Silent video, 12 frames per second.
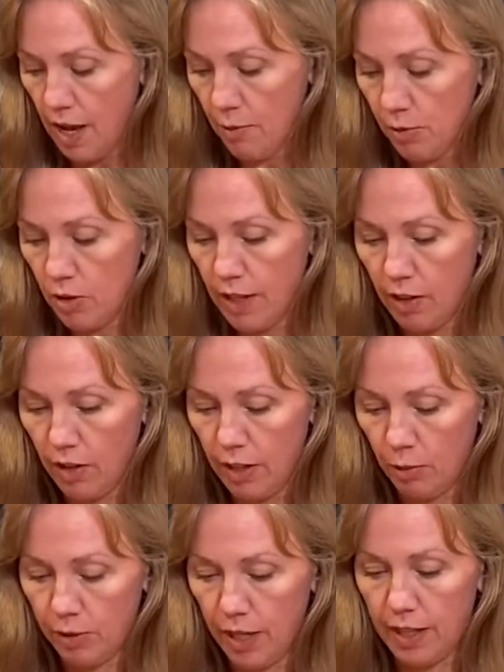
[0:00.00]
So that'll
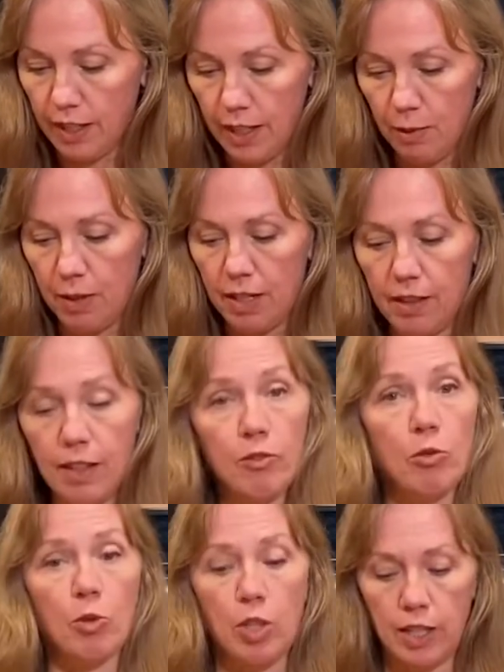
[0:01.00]
help kind of keep anything
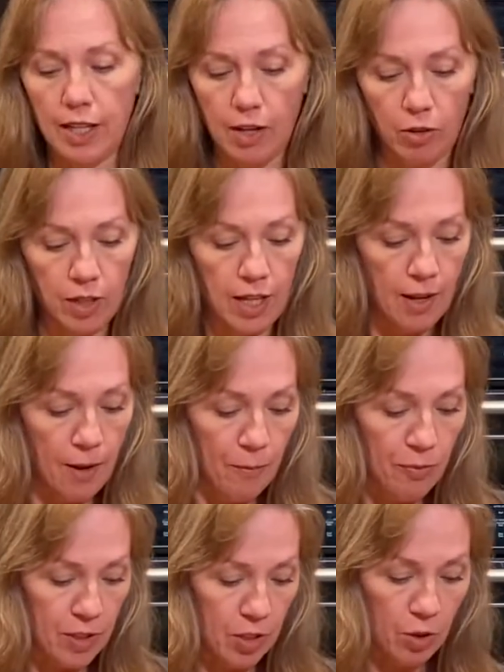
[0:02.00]
from running out.
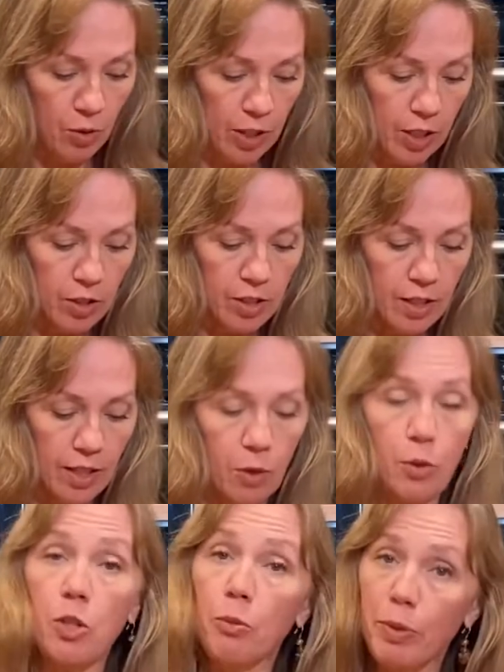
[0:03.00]
So here's the thing,
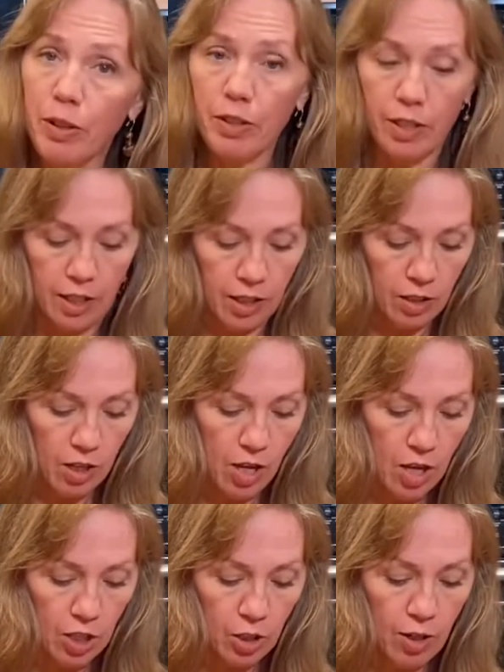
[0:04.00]
when you're building it,
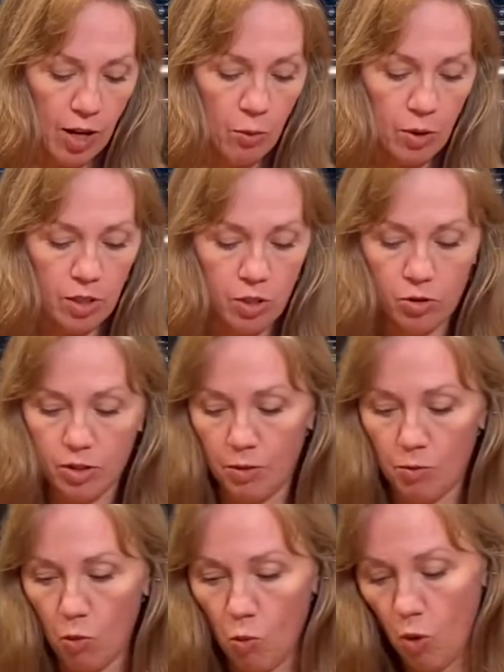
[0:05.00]
you now want to do some
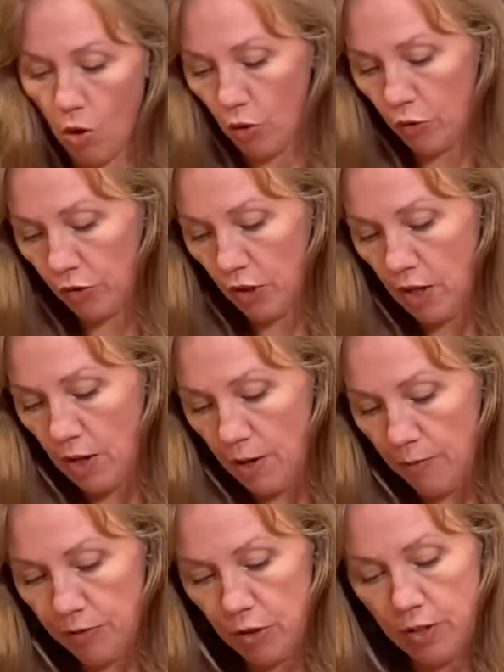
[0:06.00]
walls.
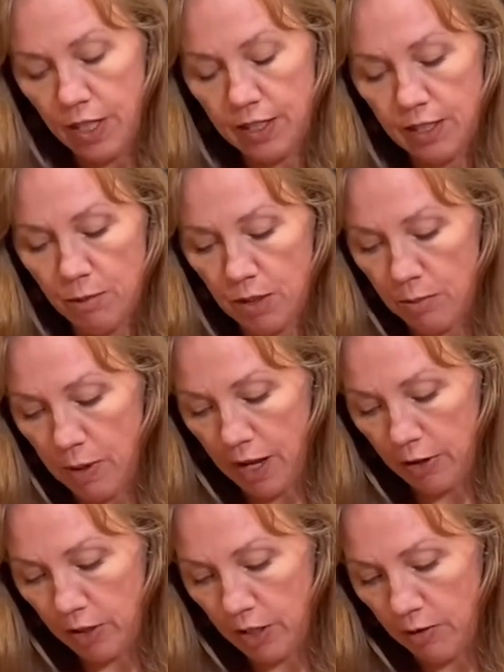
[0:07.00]
So take some of the
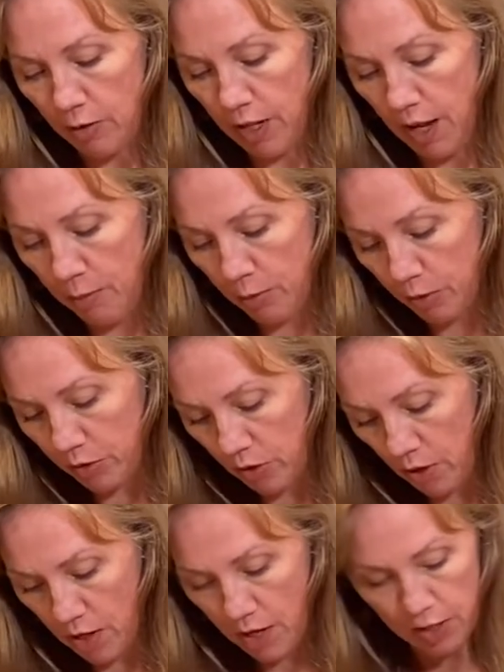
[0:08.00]
batter covered apples
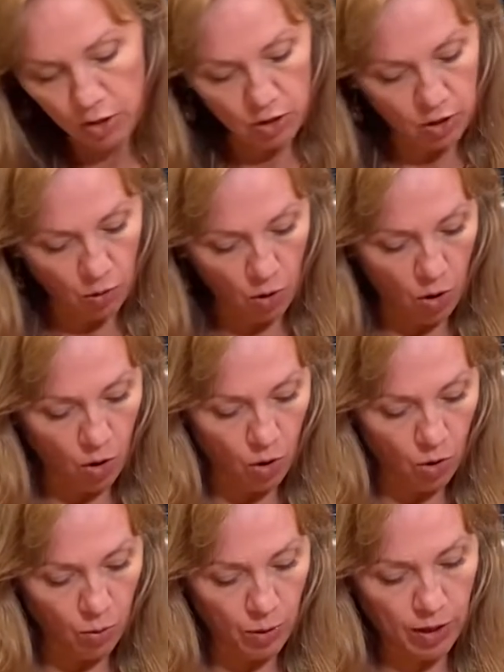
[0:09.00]
and just go all
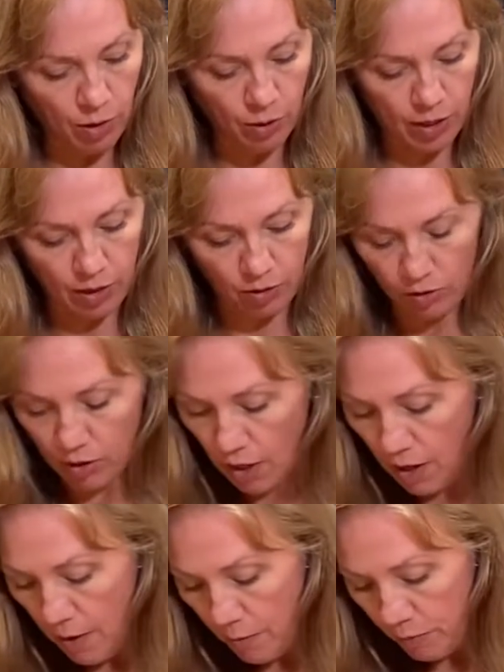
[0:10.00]
the way around,
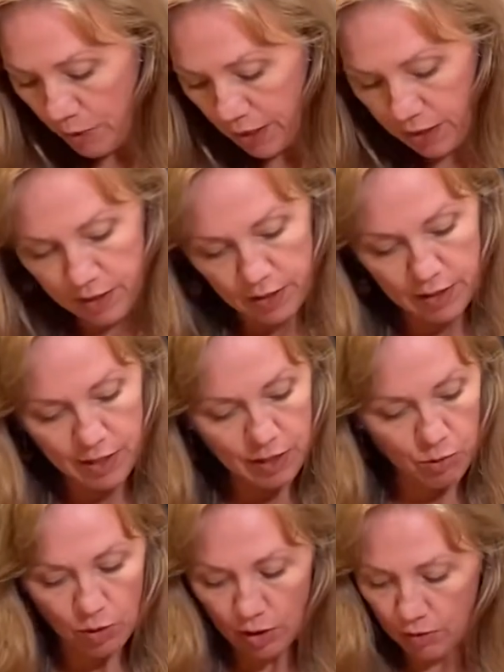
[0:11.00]
because this doesn't
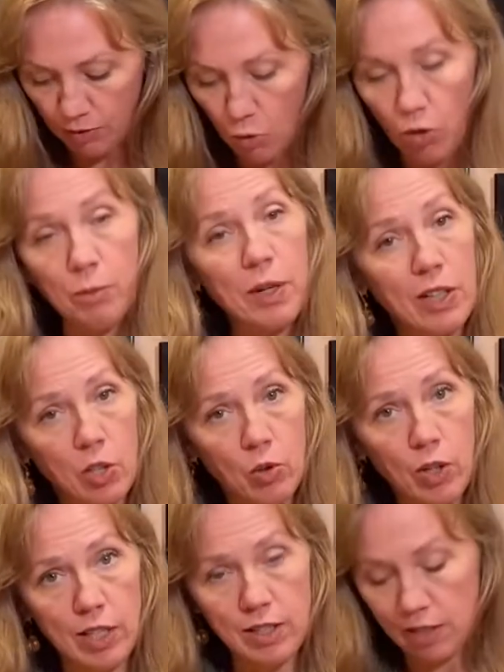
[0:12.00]
really form a
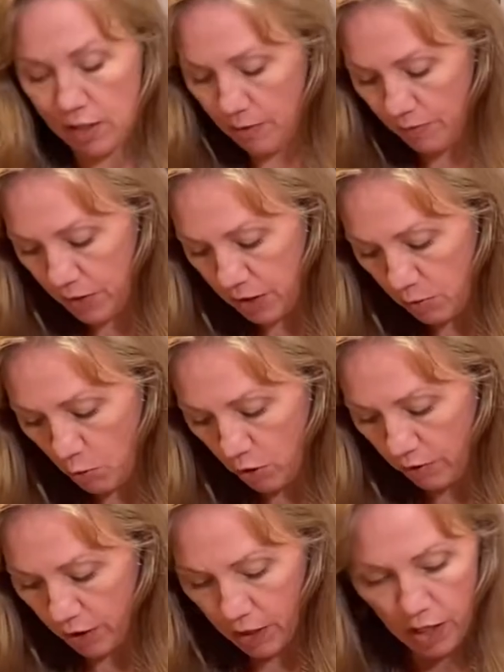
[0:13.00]
crust. It's more of
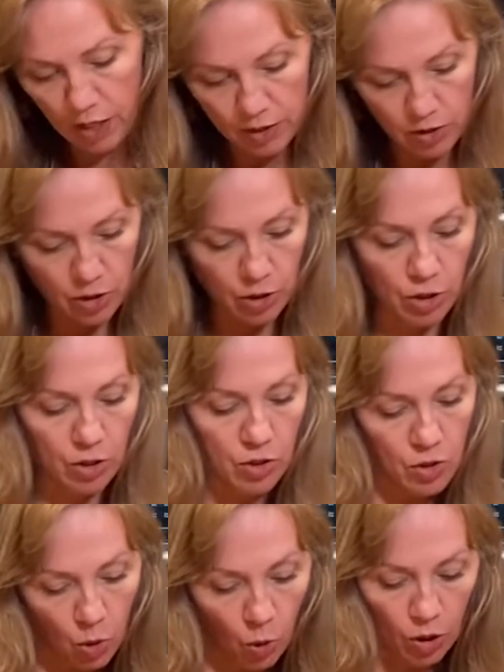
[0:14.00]
a custard
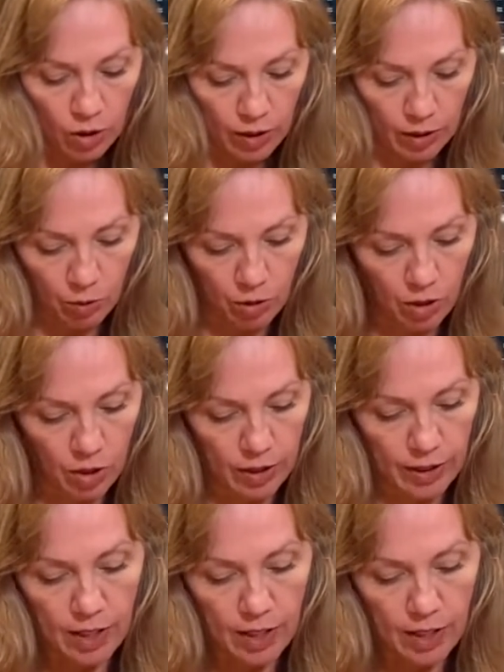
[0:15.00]
torte, like we're calling.